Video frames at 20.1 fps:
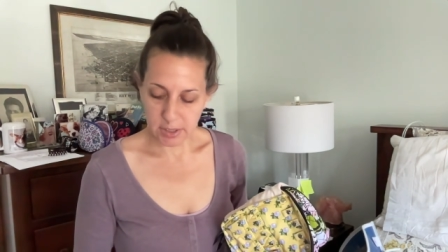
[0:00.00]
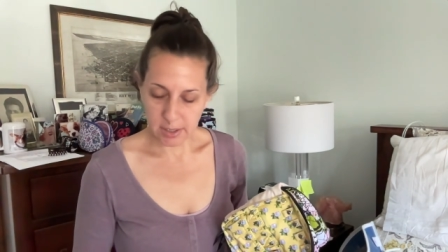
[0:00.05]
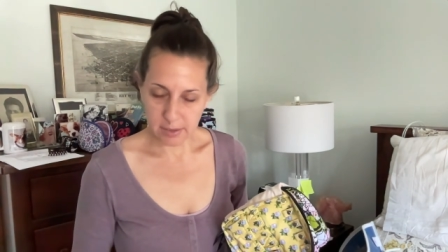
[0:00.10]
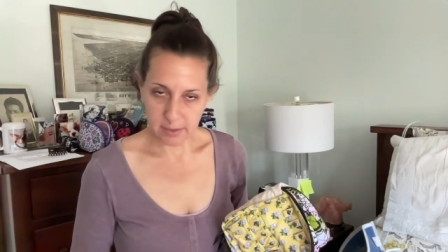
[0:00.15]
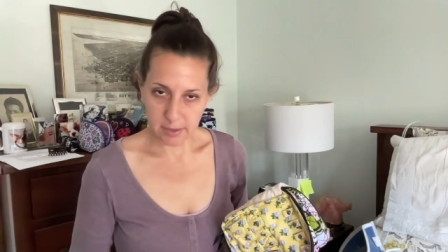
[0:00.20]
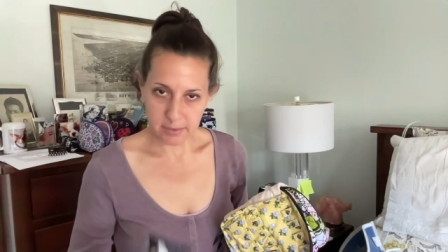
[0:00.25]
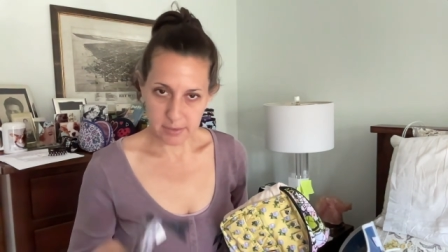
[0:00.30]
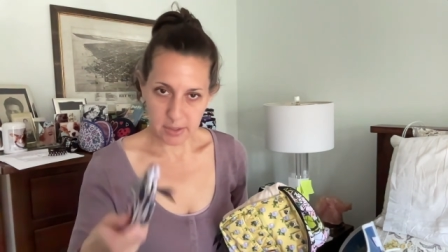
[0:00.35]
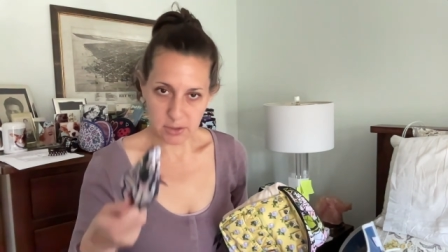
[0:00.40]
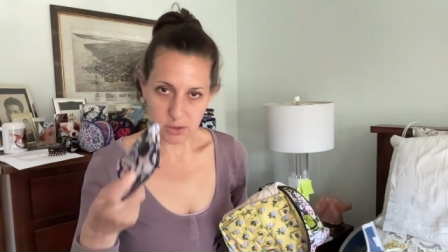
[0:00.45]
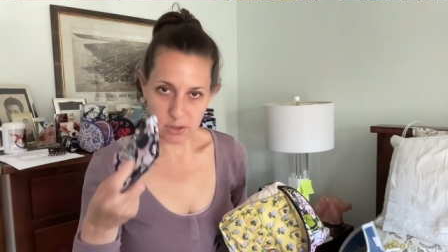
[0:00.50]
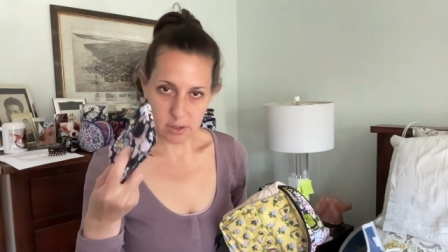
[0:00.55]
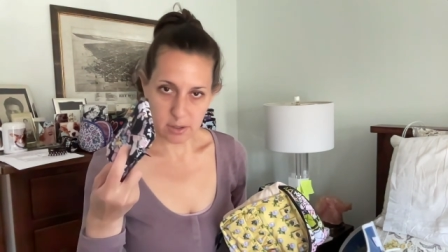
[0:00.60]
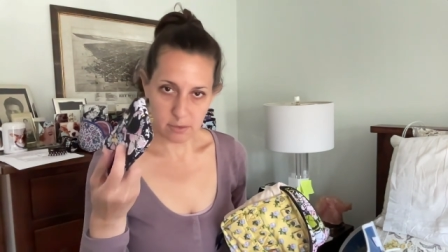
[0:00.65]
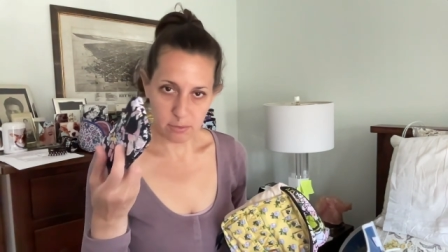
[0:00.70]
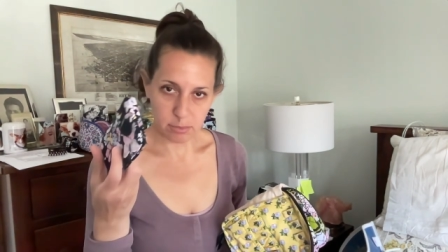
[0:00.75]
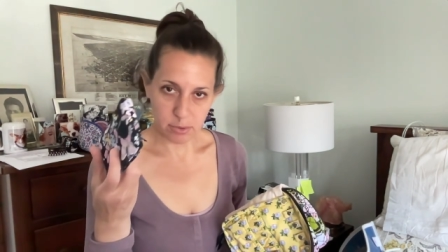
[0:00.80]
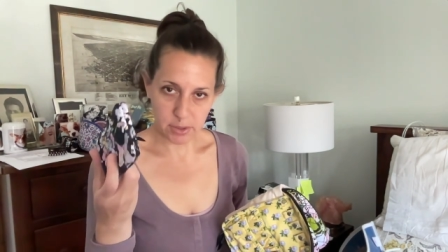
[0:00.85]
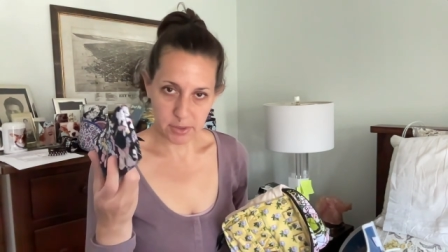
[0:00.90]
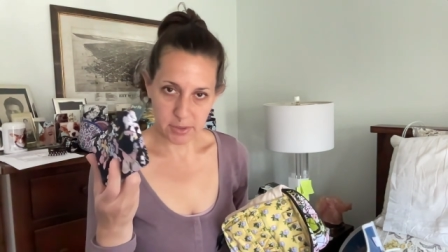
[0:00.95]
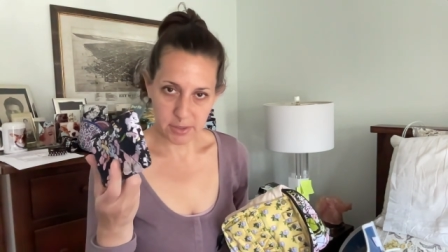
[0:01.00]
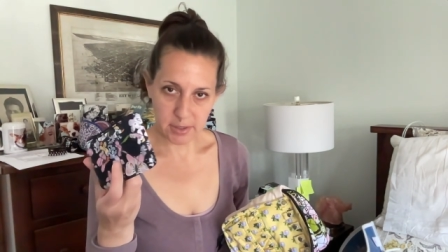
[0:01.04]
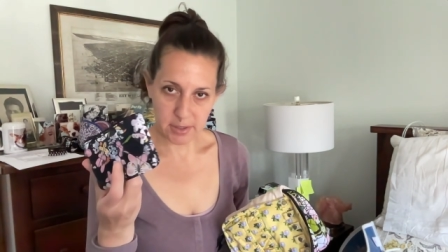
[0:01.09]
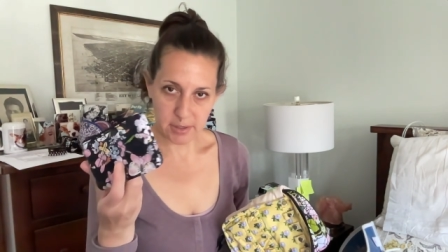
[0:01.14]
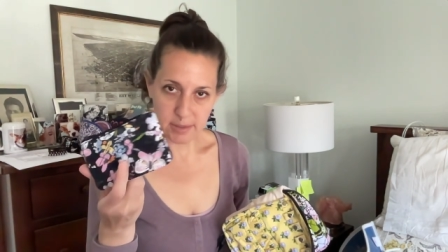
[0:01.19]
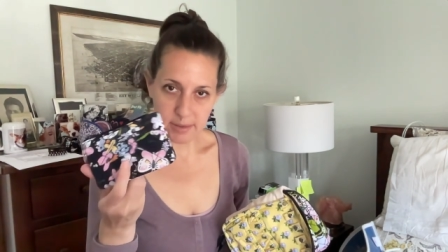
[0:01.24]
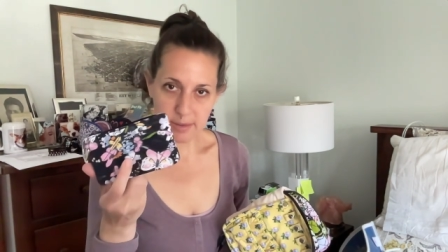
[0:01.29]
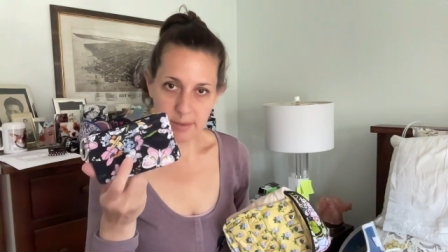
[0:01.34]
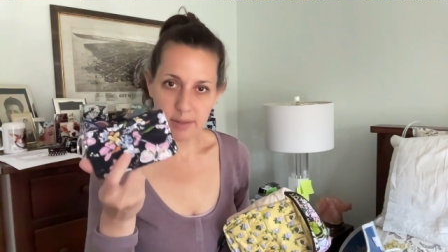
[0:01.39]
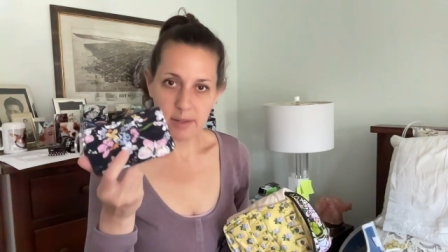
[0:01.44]
I think they should have put
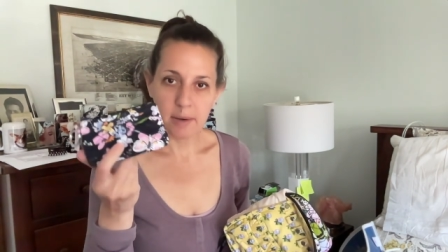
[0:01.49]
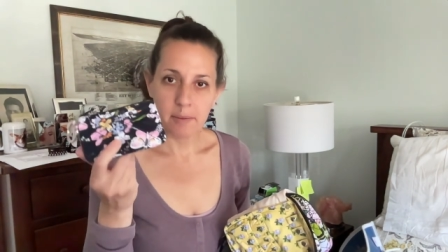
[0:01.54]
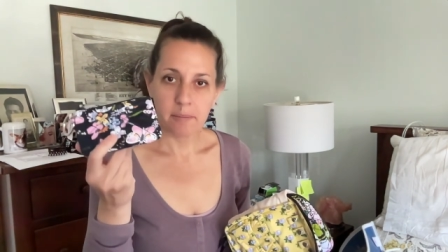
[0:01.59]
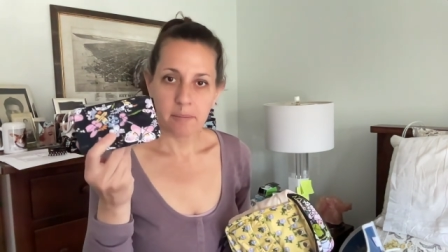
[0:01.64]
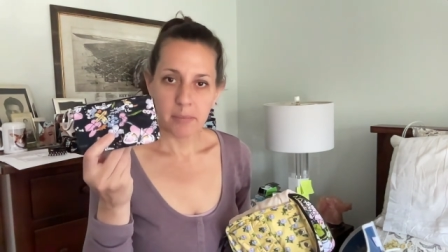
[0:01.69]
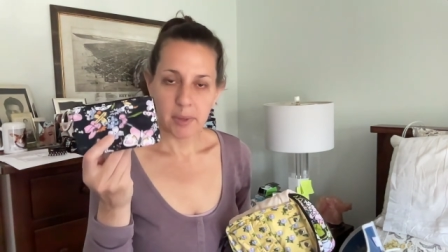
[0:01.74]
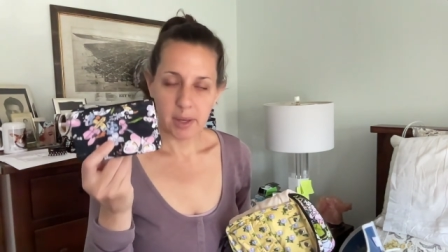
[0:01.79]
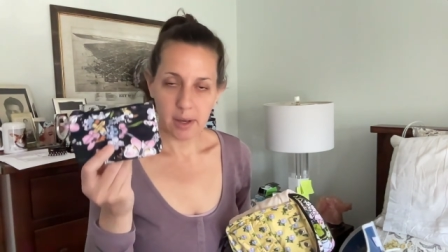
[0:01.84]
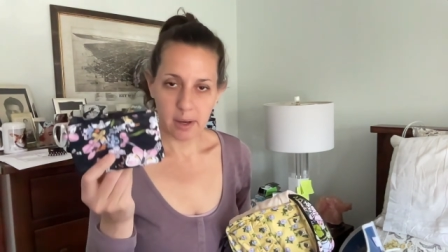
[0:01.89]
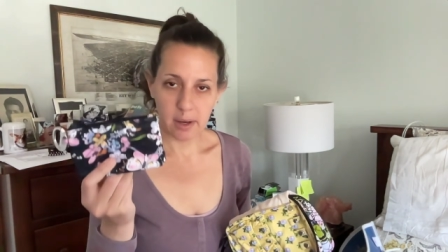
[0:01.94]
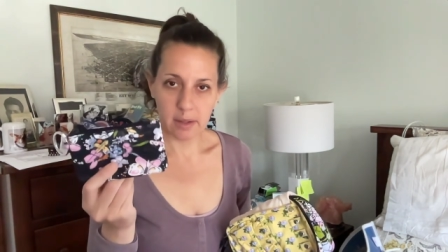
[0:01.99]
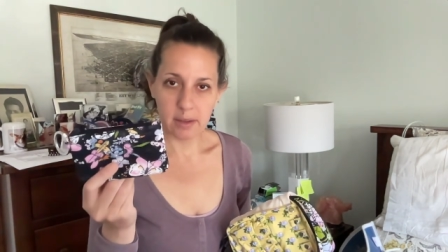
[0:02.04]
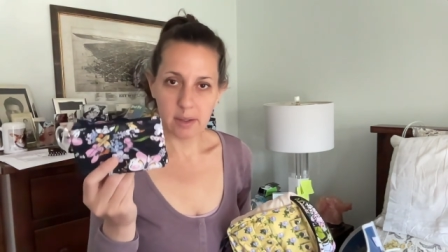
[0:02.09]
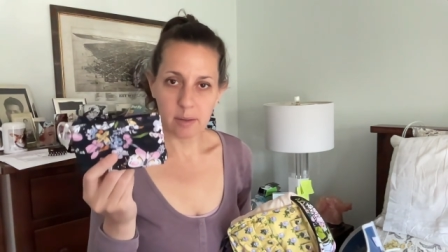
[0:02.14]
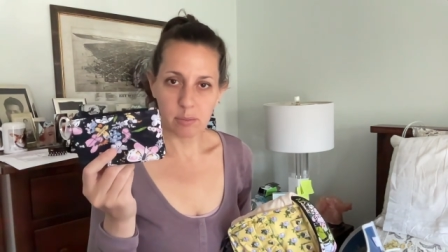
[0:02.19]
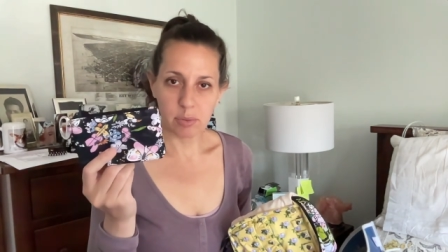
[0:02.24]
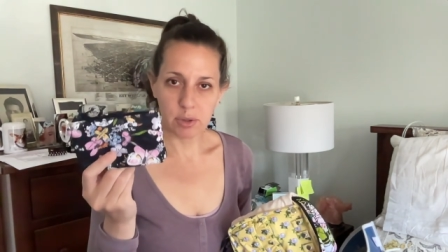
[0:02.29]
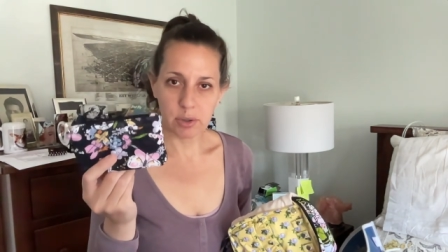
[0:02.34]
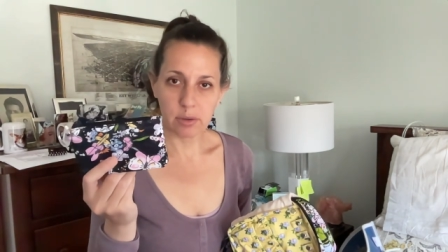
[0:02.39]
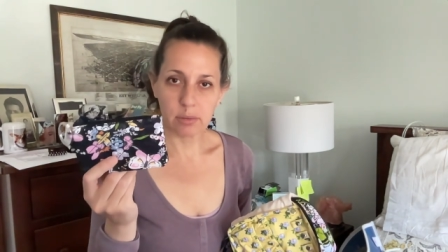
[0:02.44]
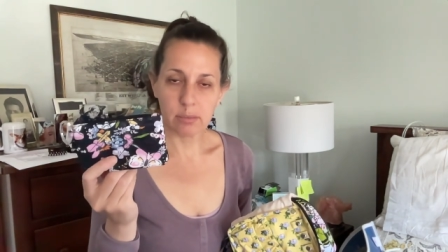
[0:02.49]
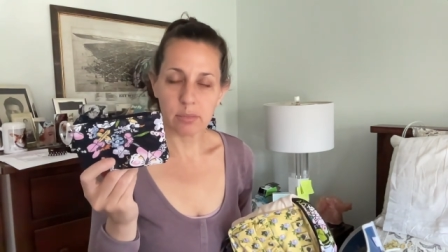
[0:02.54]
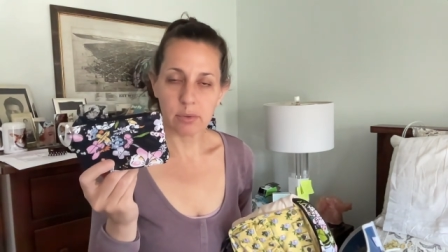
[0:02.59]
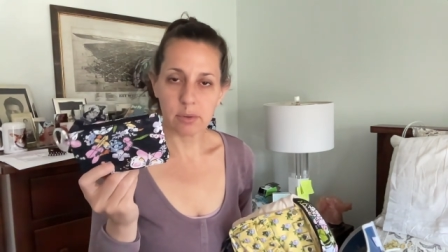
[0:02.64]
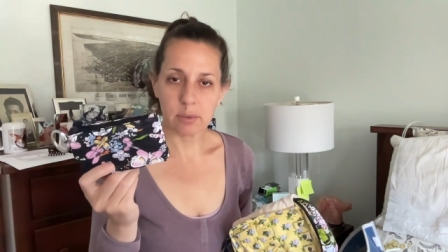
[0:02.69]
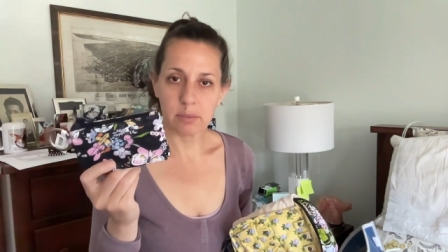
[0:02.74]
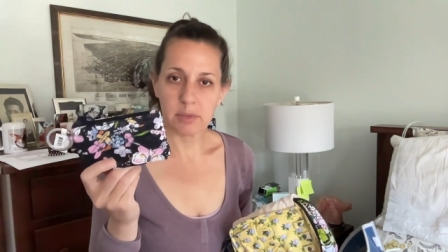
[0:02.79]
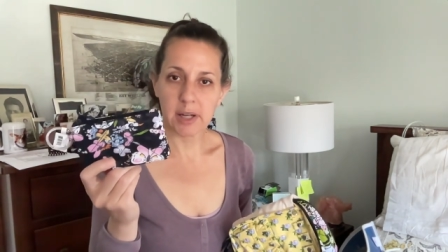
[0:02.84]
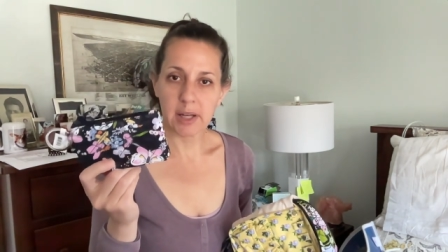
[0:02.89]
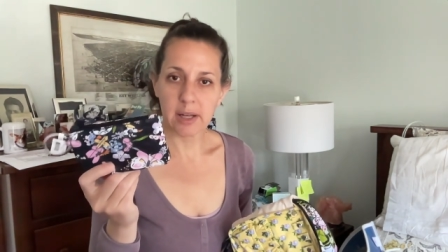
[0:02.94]
this on the Bloom
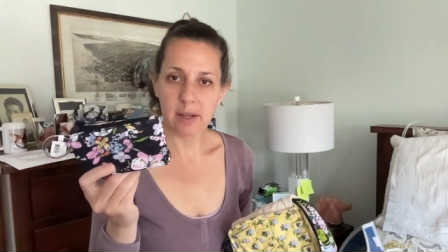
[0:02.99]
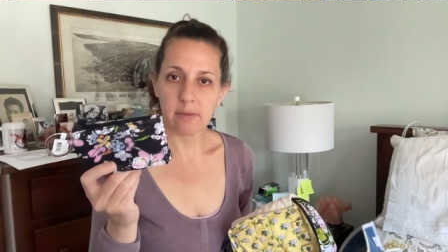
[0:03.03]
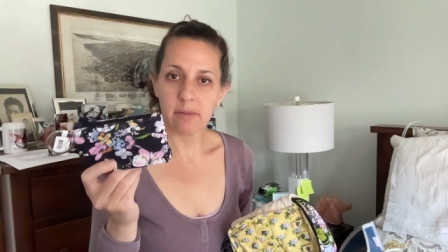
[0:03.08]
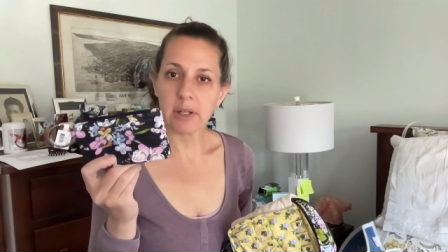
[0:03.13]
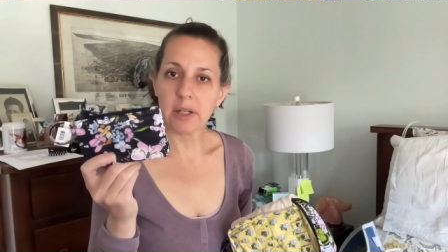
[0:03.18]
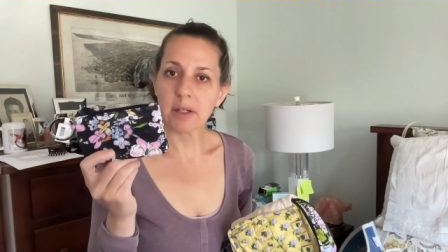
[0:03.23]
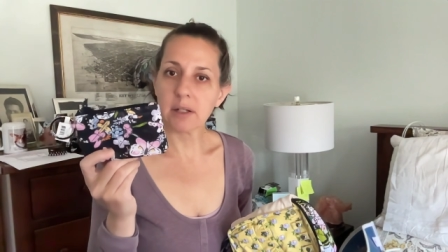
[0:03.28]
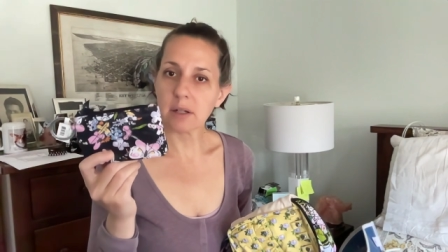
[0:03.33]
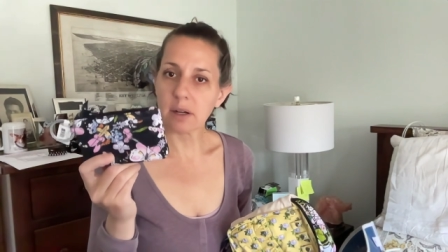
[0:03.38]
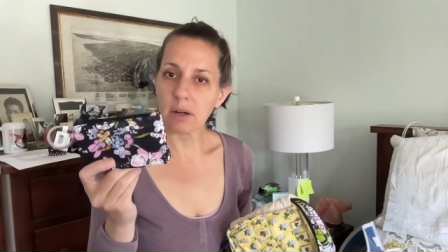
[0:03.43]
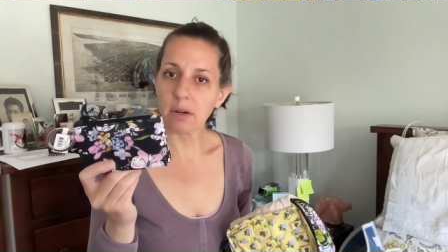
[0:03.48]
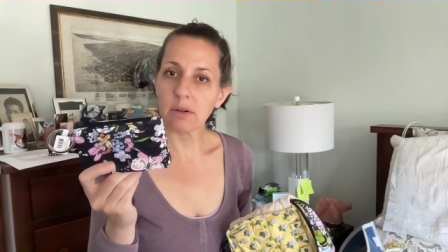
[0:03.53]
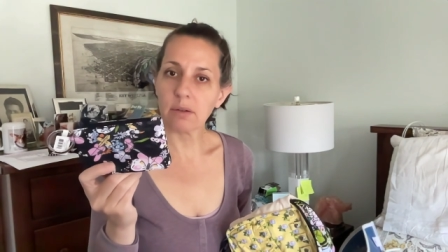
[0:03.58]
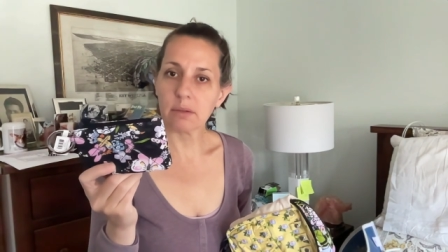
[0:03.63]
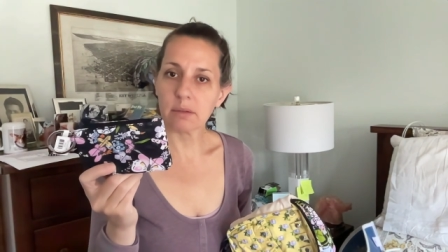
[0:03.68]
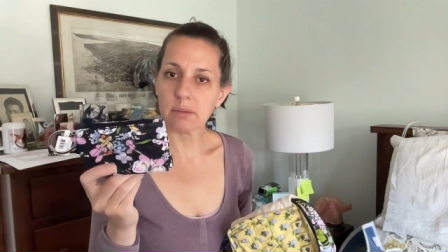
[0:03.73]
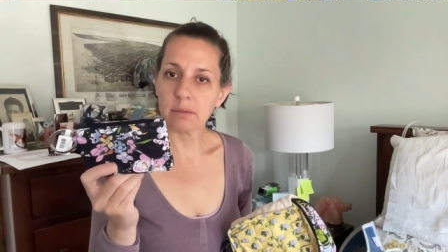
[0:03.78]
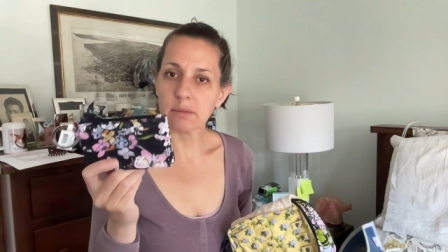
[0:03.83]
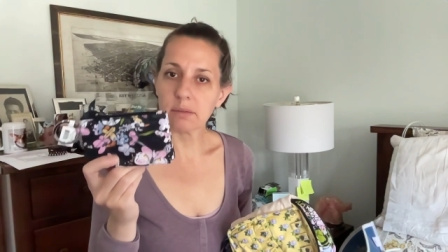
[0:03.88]
Boom Navy tote